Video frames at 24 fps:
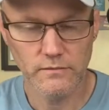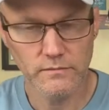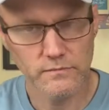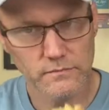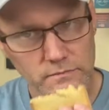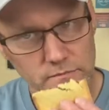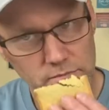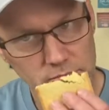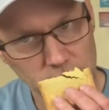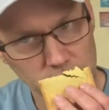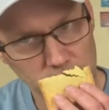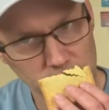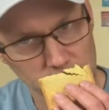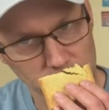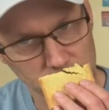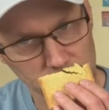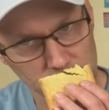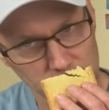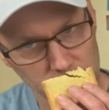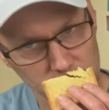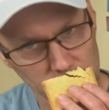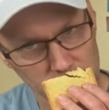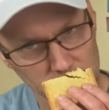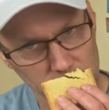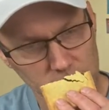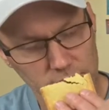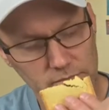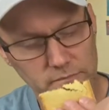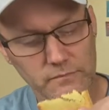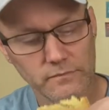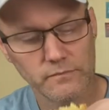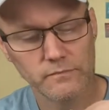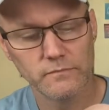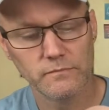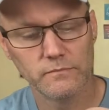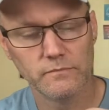
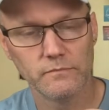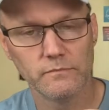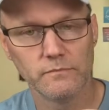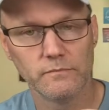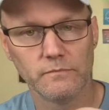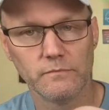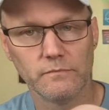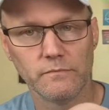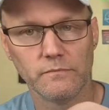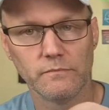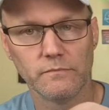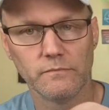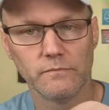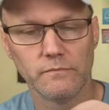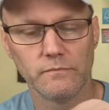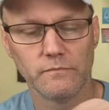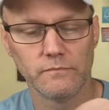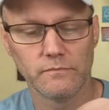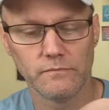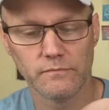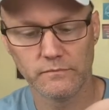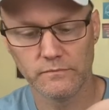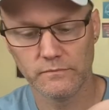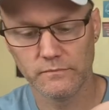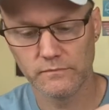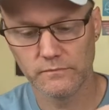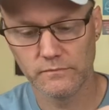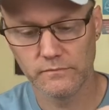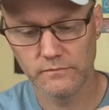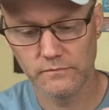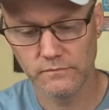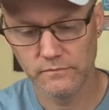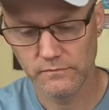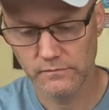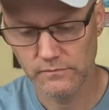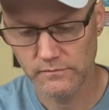
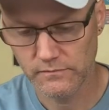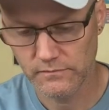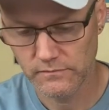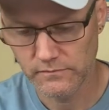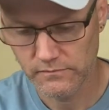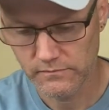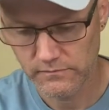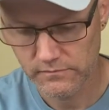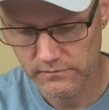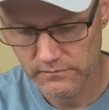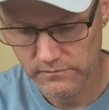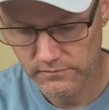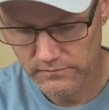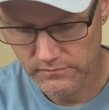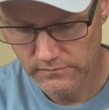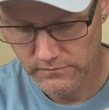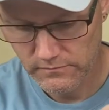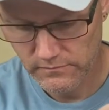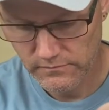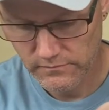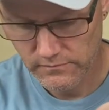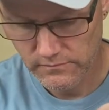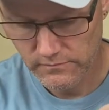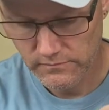No words are spoken by the person on screen.